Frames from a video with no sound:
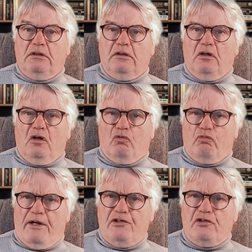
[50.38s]
a
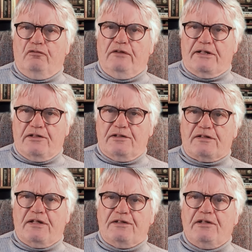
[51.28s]
range of letters
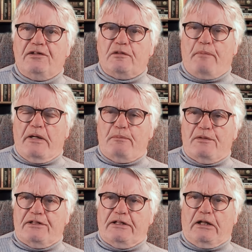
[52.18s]
sent into the
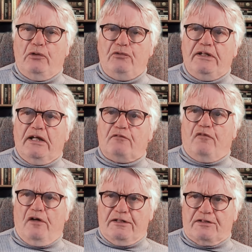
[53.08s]
papers including
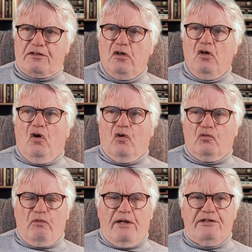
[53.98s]
advice on
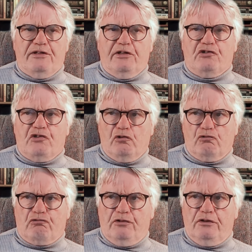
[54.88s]
raising
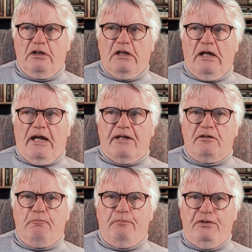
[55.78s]
children and a
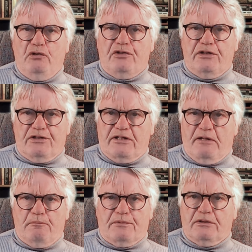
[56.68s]
beauty
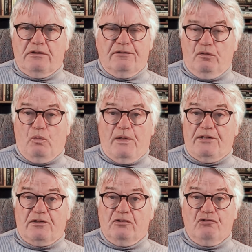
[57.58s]
attempt that went
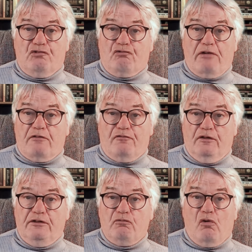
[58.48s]

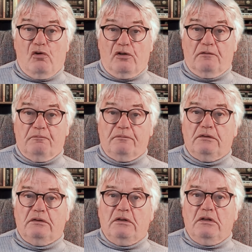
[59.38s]
dreadfully wrong.
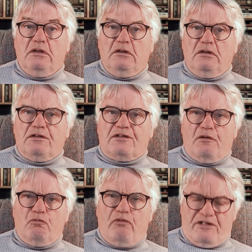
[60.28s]

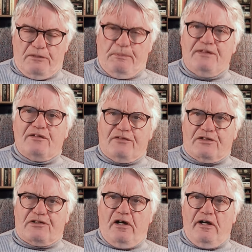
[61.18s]
Some recipes of the
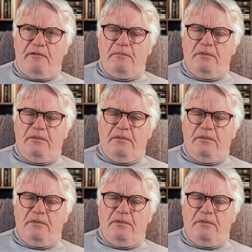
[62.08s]
time.